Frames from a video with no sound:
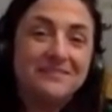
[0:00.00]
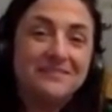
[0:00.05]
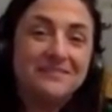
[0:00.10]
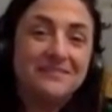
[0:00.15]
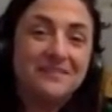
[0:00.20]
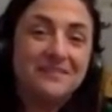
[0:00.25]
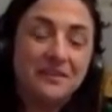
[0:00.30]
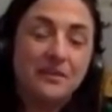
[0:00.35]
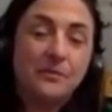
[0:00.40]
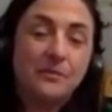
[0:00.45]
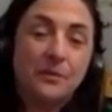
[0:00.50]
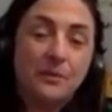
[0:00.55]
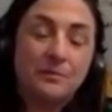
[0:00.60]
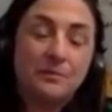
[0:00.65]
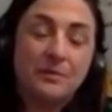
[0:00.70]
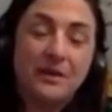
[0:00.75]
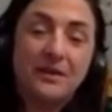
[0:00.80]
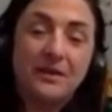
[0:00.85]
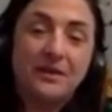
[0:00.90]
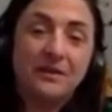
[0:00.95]
say they want
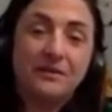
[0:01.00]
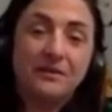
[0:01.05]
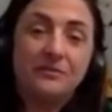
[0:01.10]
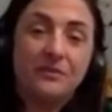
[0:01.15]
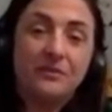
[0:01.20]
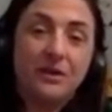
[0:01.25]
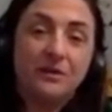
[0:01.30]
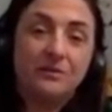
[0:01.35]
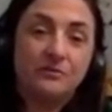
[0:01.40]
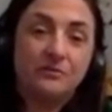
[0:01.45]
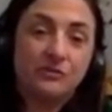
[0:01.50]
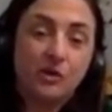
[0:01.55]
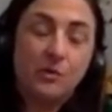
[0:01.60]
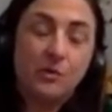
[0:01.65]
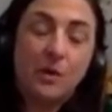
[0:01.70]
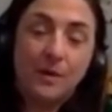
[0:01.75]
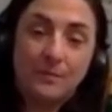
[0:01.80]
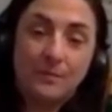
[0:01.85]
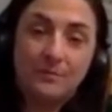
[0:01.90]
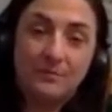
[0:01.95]
to play here and not show
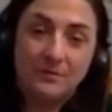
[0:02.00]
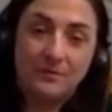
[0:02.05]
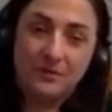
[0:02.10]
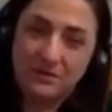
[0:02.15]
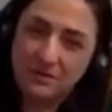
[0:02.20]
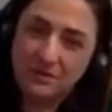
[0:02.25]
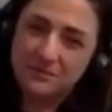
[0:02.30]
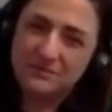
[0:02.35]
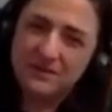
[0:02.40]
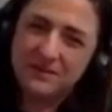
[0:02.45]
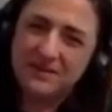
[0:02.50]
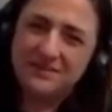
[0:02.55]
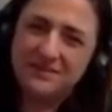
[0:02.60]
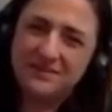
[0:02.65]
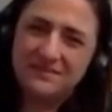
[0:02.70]
up. You know what I'm saying?